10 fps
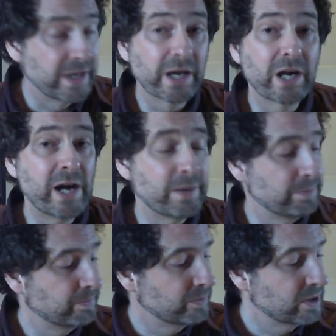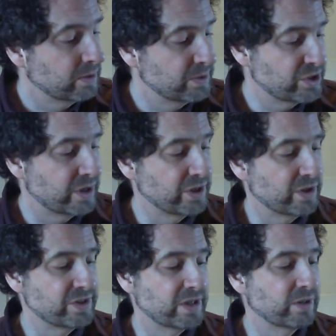get cut," Mr.
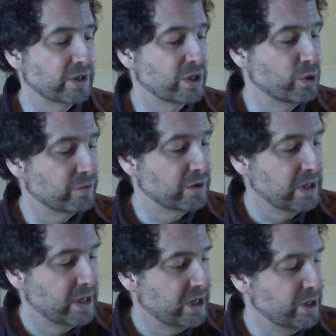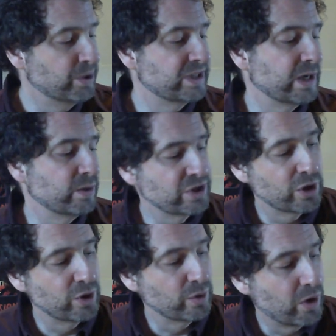Antos said, looking over. He put down his
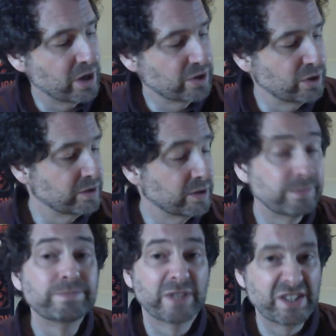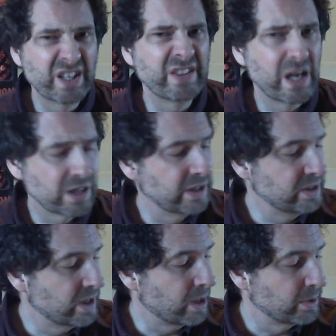hoe and walked over. "Let's get that
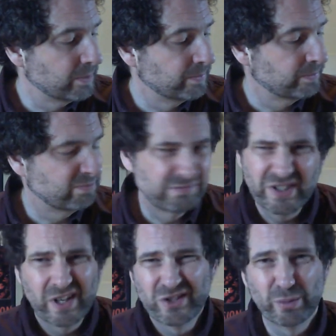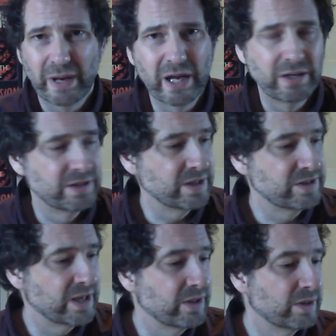cleaned up." "It's not so bad," said
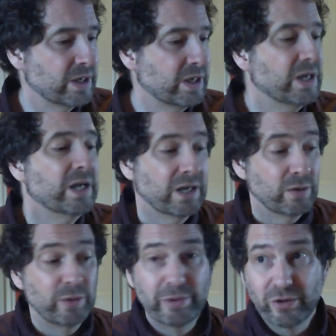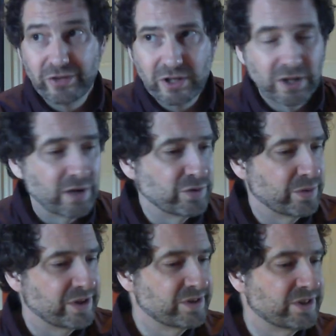Seth. "We both need gloves
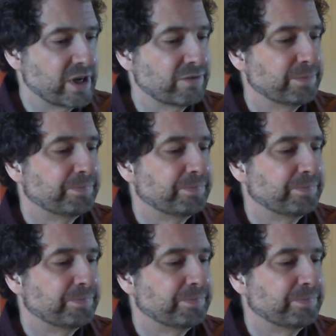with this stuff."